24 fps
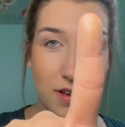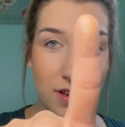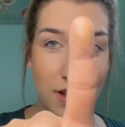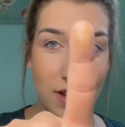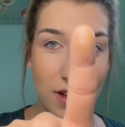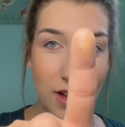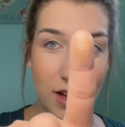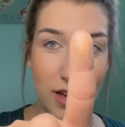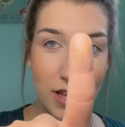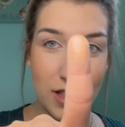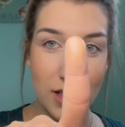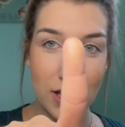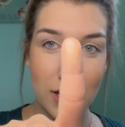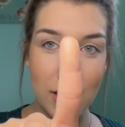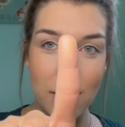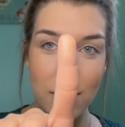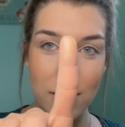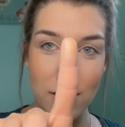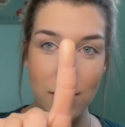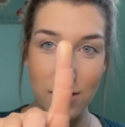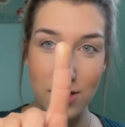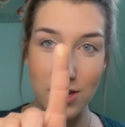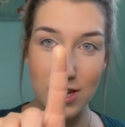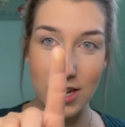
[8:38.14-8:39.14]

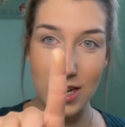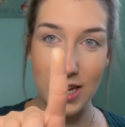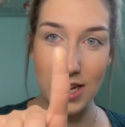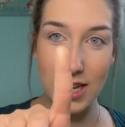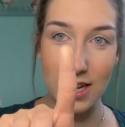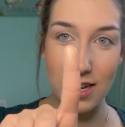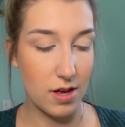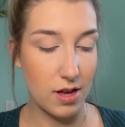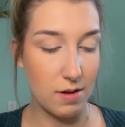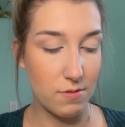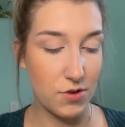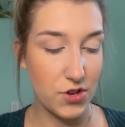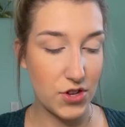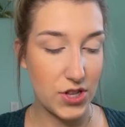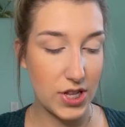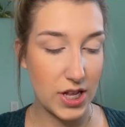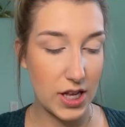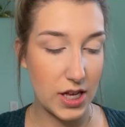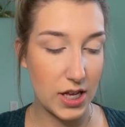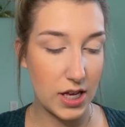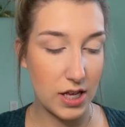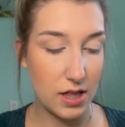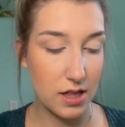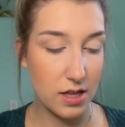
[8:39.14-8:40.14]
highlighter shade. I'm just
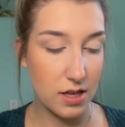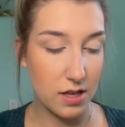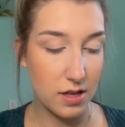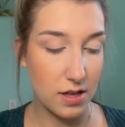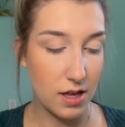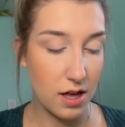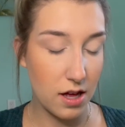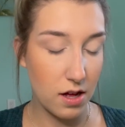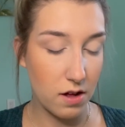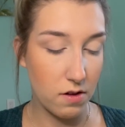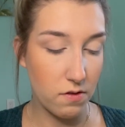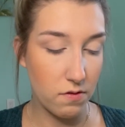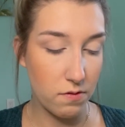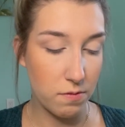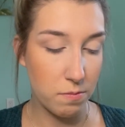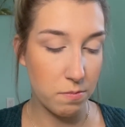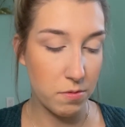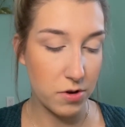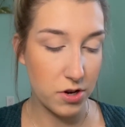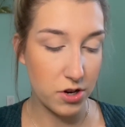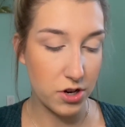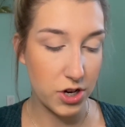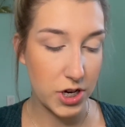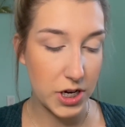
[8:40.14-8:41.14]
taking this e.l.f.
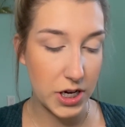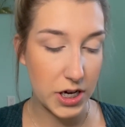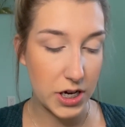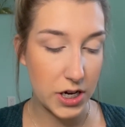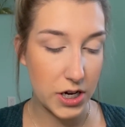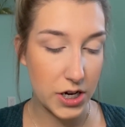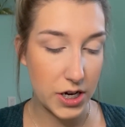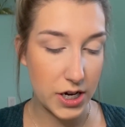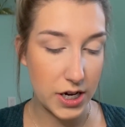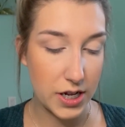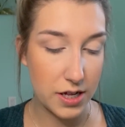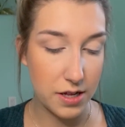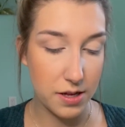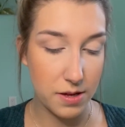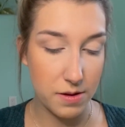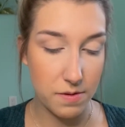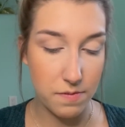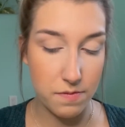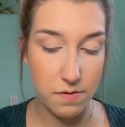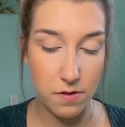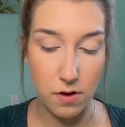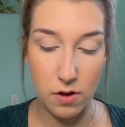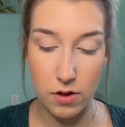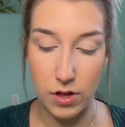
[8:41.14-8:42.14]
brush here. It is
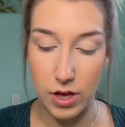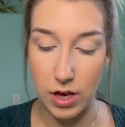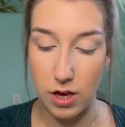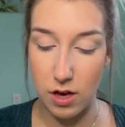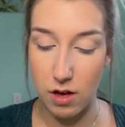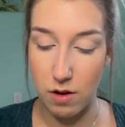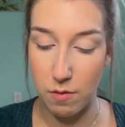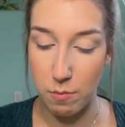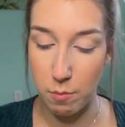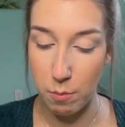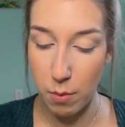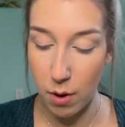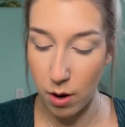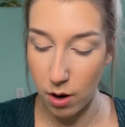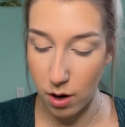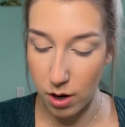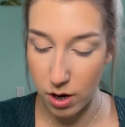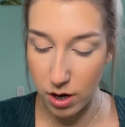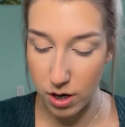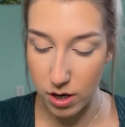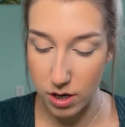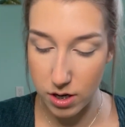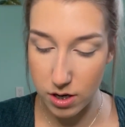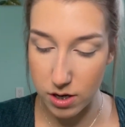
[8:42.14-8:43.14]
falling
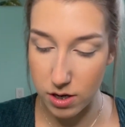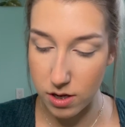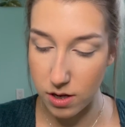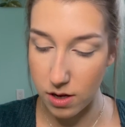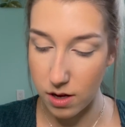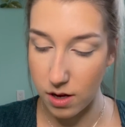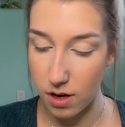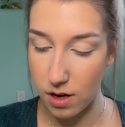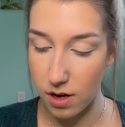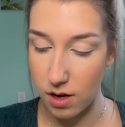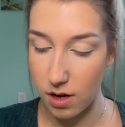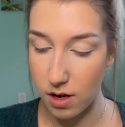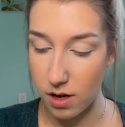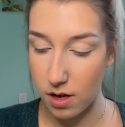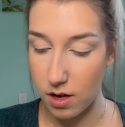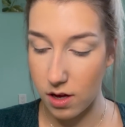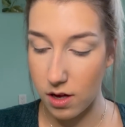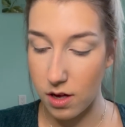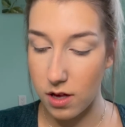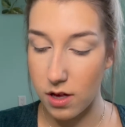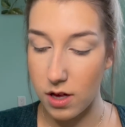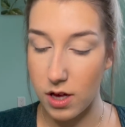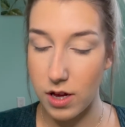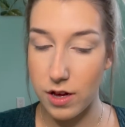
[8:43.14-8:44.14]
apart.
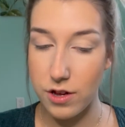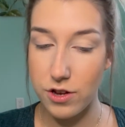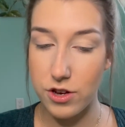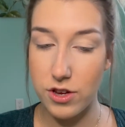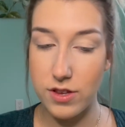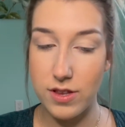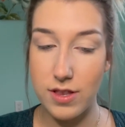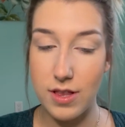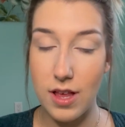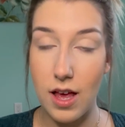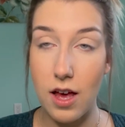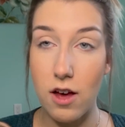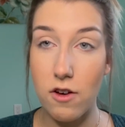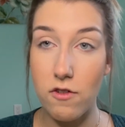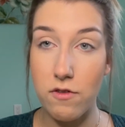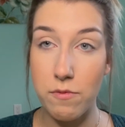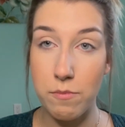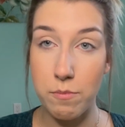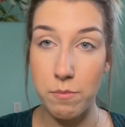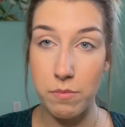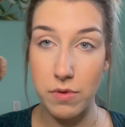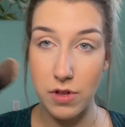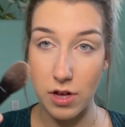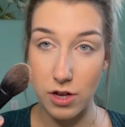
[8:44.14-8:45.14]
It's just the
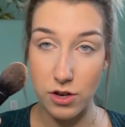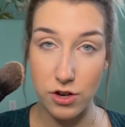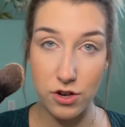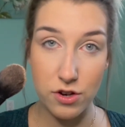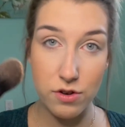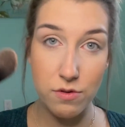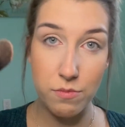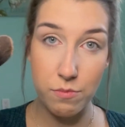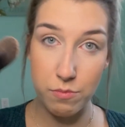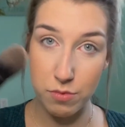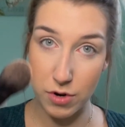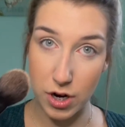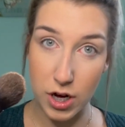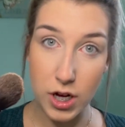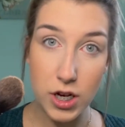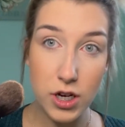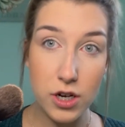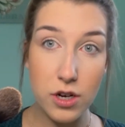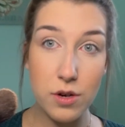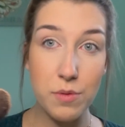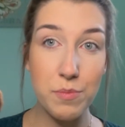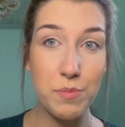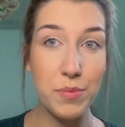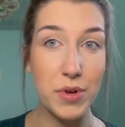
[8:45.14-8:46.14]
e.l.f. blush brush,
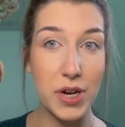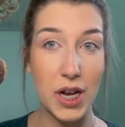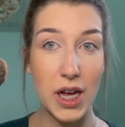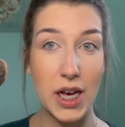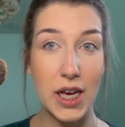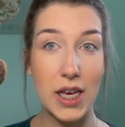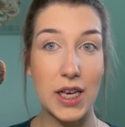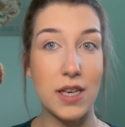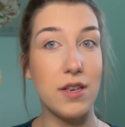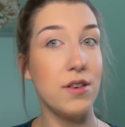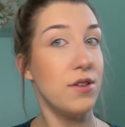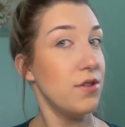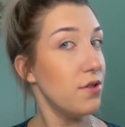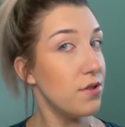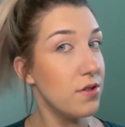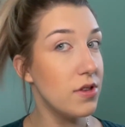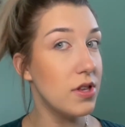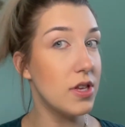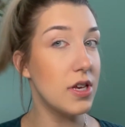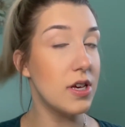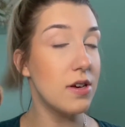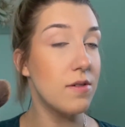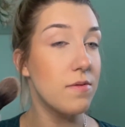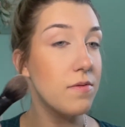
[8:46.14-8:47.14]
but I use
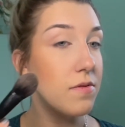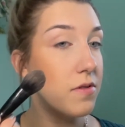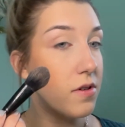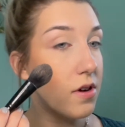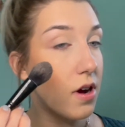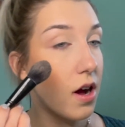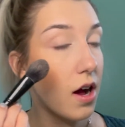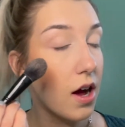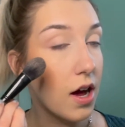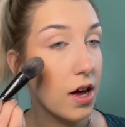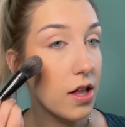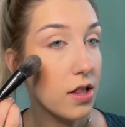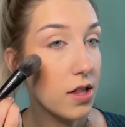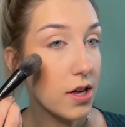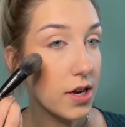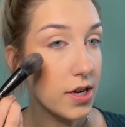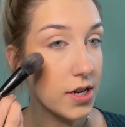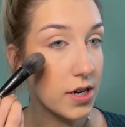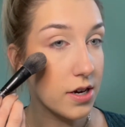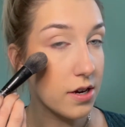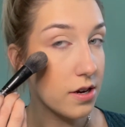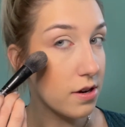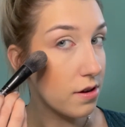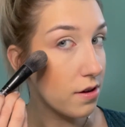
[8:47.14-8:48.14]
it for a
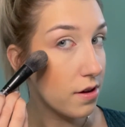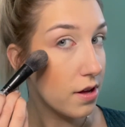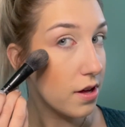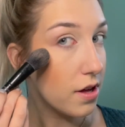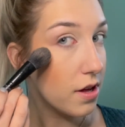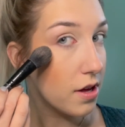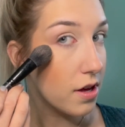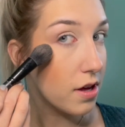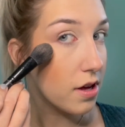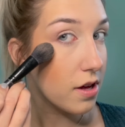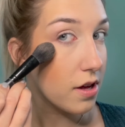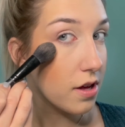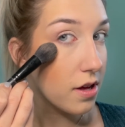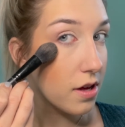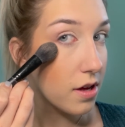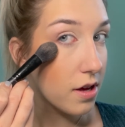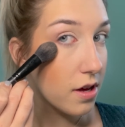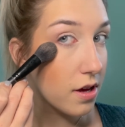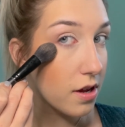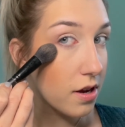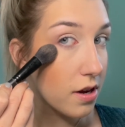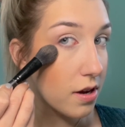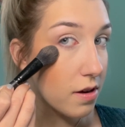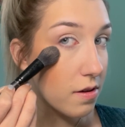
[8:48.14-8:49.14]
highlighter.
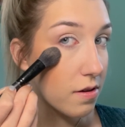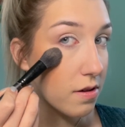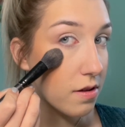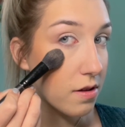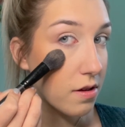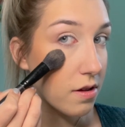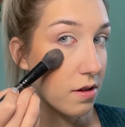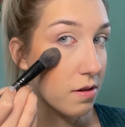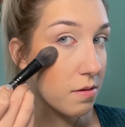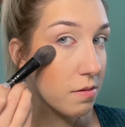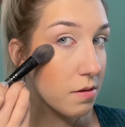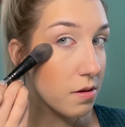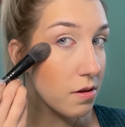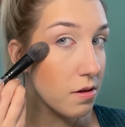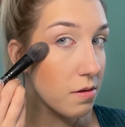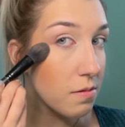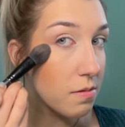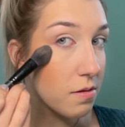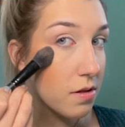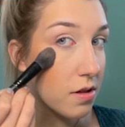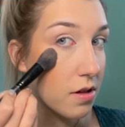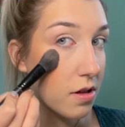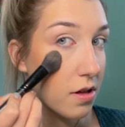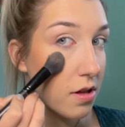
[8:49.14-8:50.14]
I'm just going to be
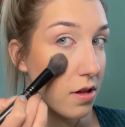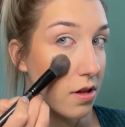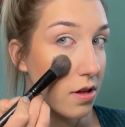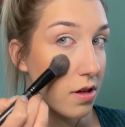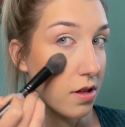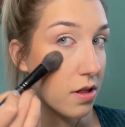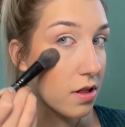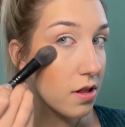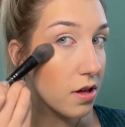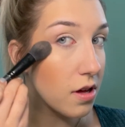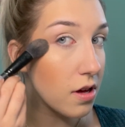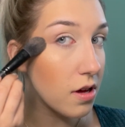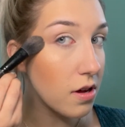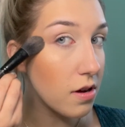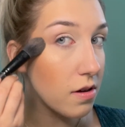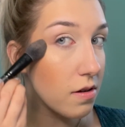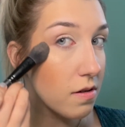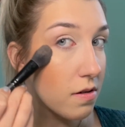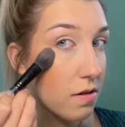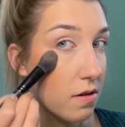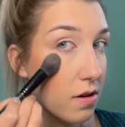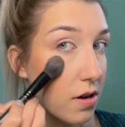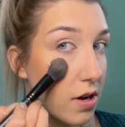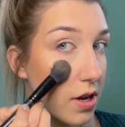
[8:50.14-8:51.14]
applying that
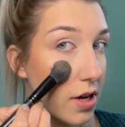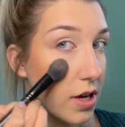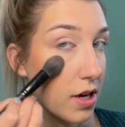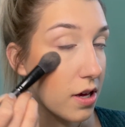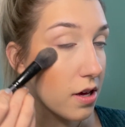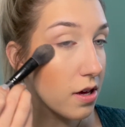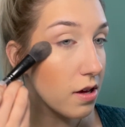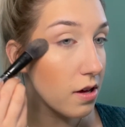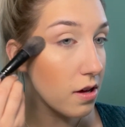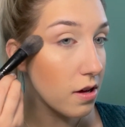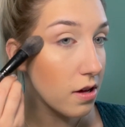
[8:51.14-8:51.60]
right